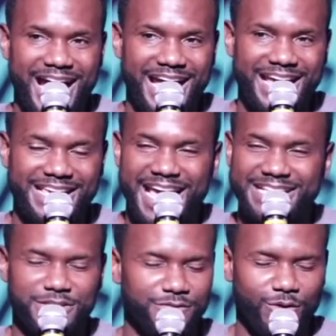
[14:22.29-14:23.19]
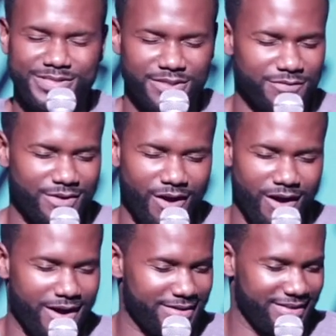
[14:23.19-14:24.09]
I, I, he has the voice of
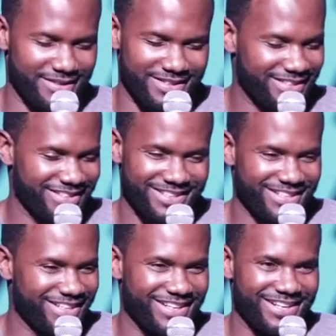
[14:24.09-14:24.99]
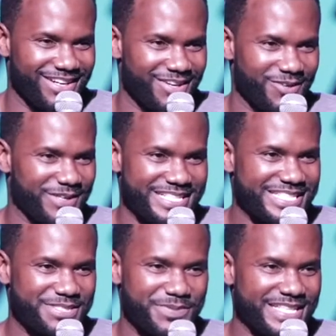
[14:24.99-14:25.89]
God. When he
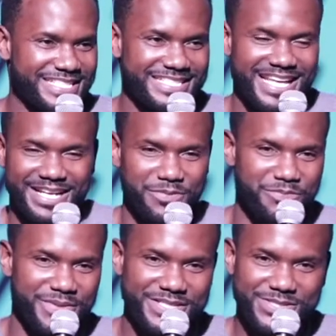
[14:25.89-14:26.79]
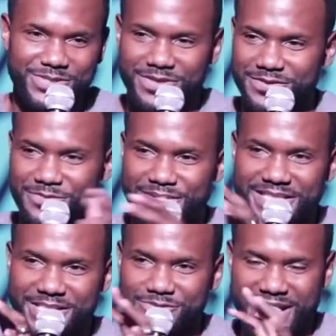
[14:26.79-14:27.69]
speaks, it's like a mixture of
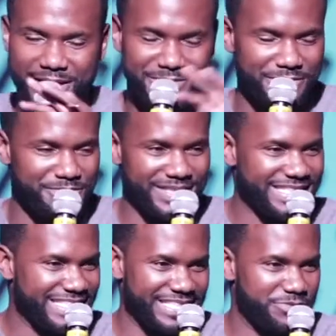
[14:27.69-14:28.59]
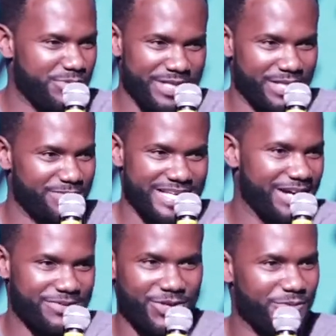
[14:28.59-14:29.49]
Billy Graham and Billy Dee Williams. I
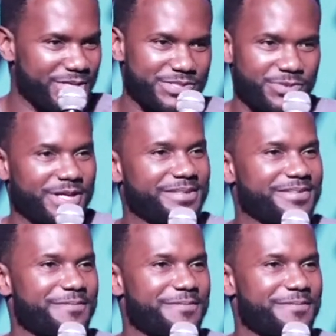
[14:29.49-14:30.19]
don't know which one.